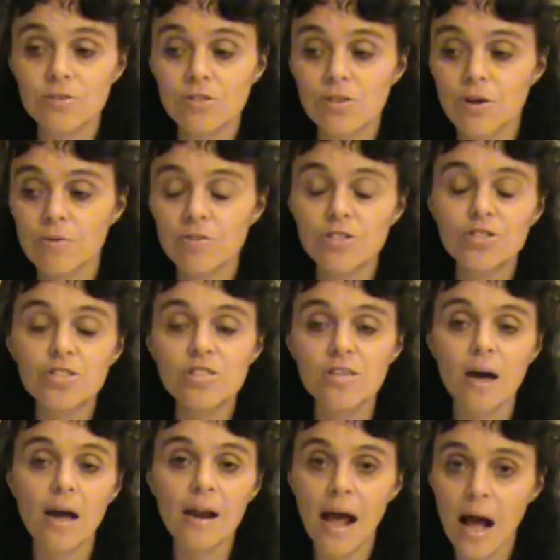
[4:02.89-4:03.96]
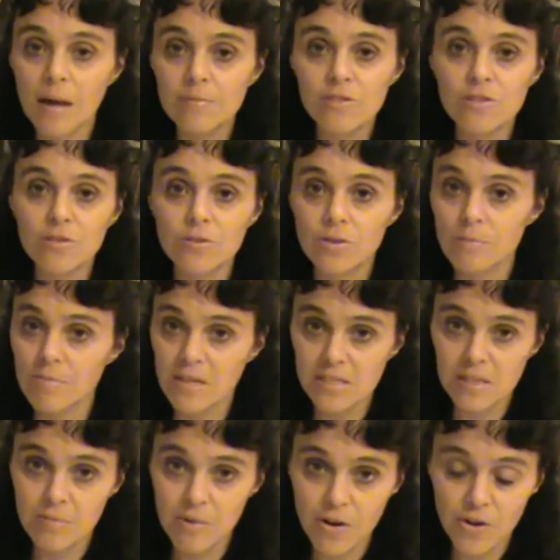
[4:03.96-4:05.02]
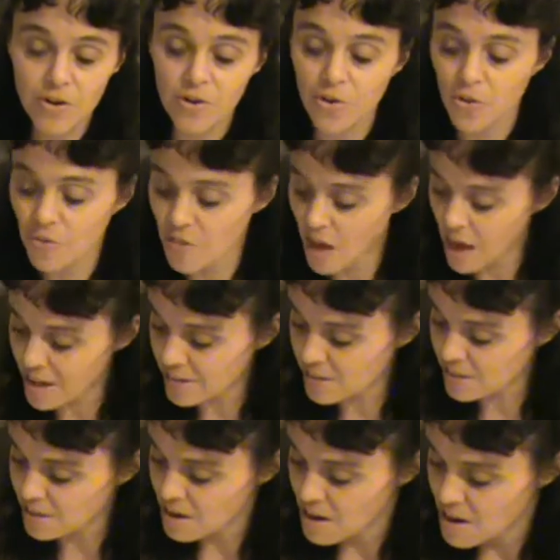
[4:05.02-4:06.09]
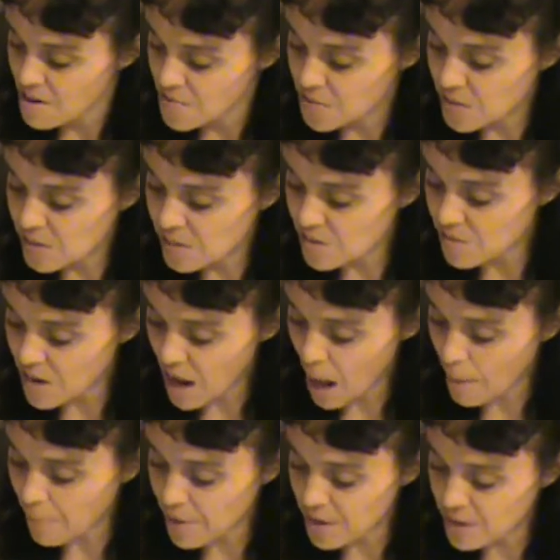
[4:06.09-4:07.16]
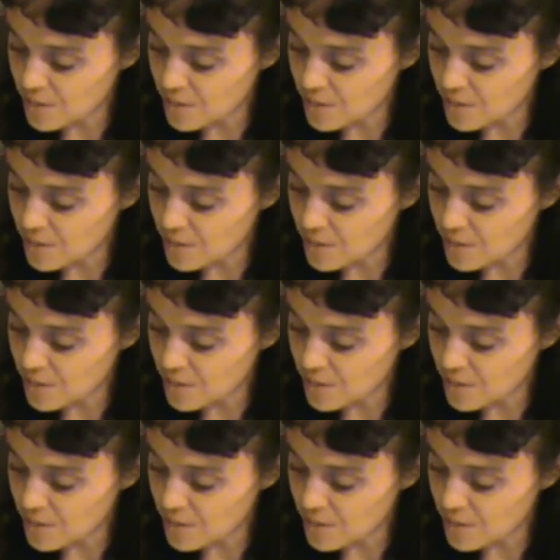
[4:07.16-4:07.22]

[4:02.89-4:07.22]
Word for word: So it was just an absolute amazing miracle that this even happened.